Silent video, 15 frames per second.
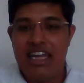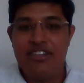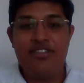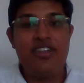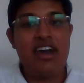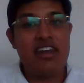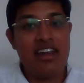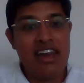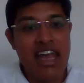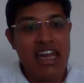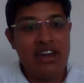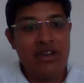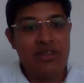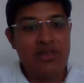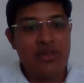if we are
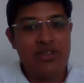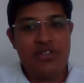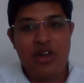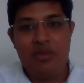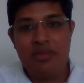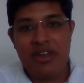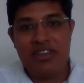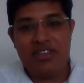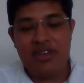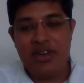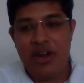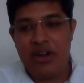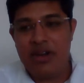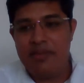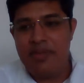aligned on those topics or
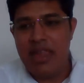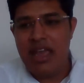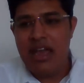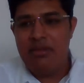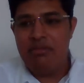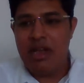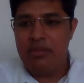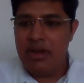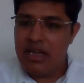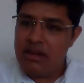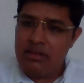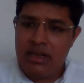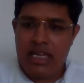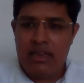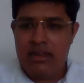not.
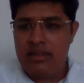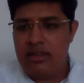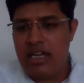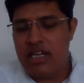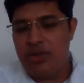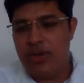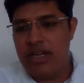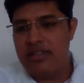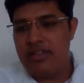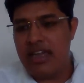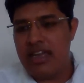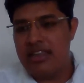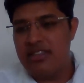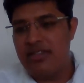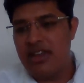Maybe 10 20
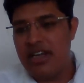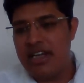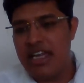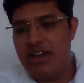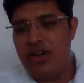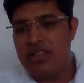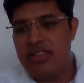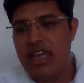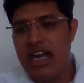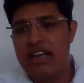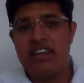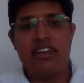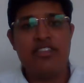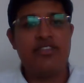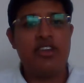seconds we'll take on that,
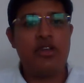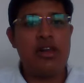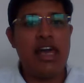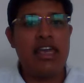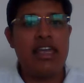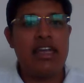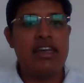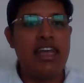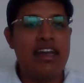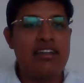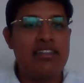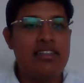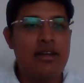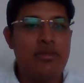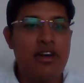and if at all I can get
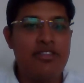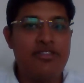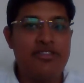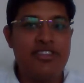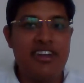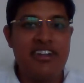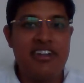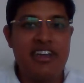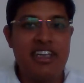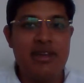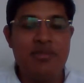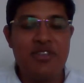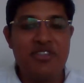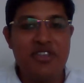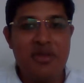some of the
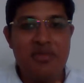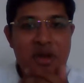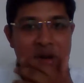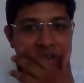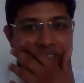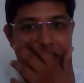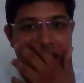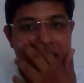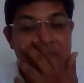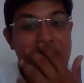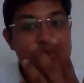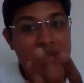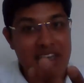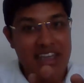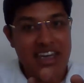inputs from your side, it
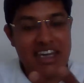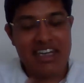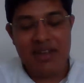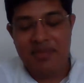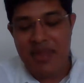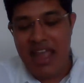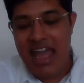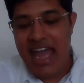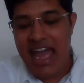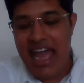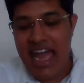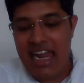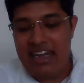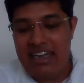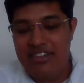would be great.
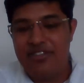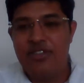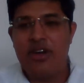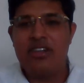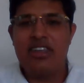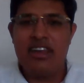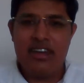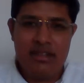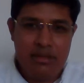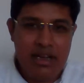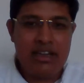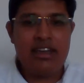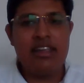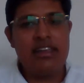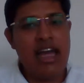And if not, then
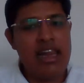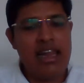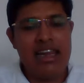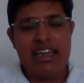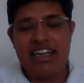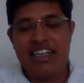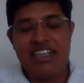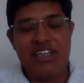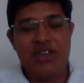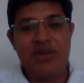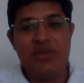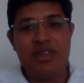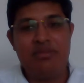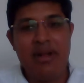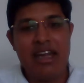at least I'll continue
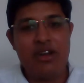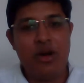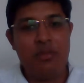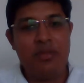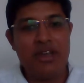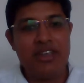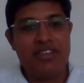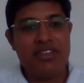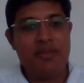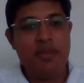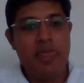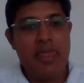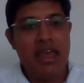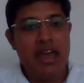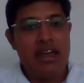with my topics.
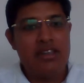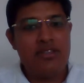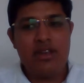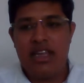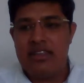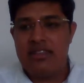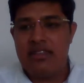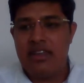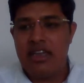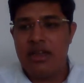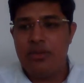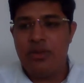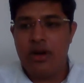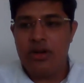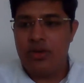So let's see,
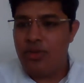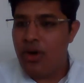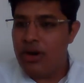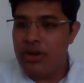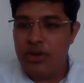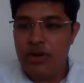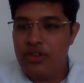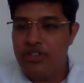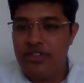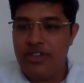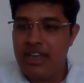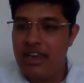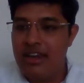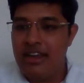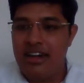what do you
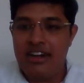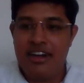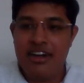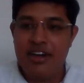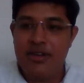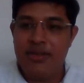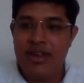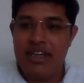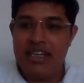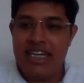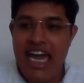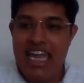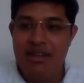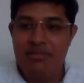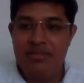feel when
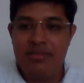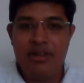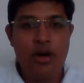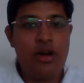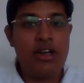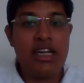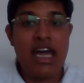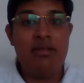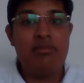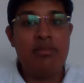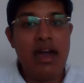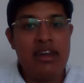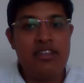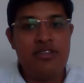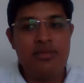time or time
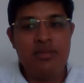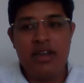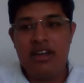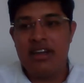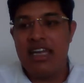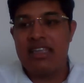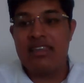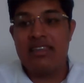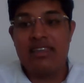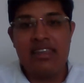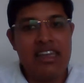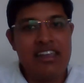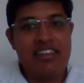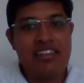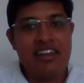management and
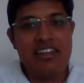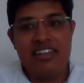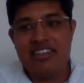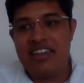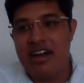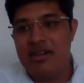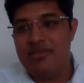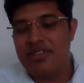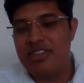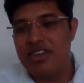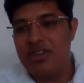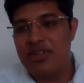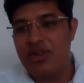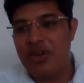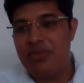CA studies comes
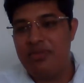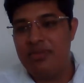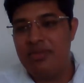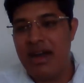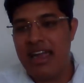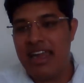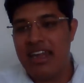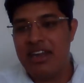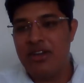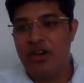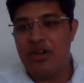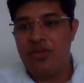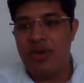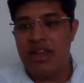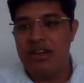into your mind,
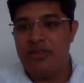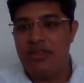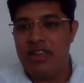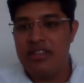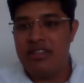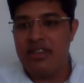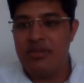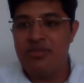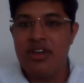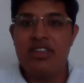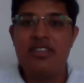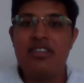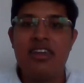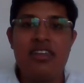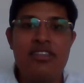or when someone
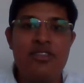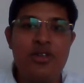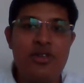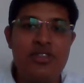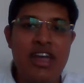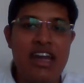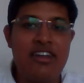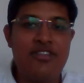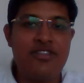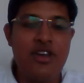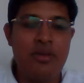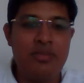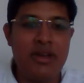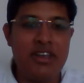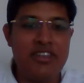says those kind of
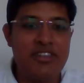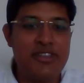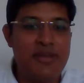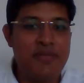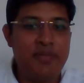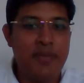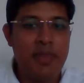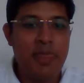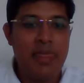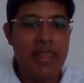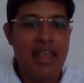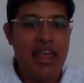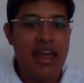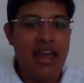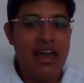topics?
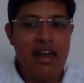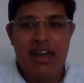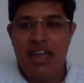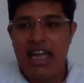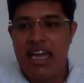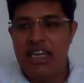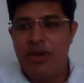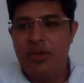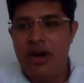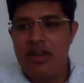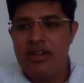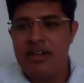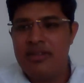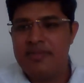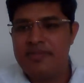
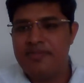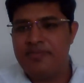Anyone?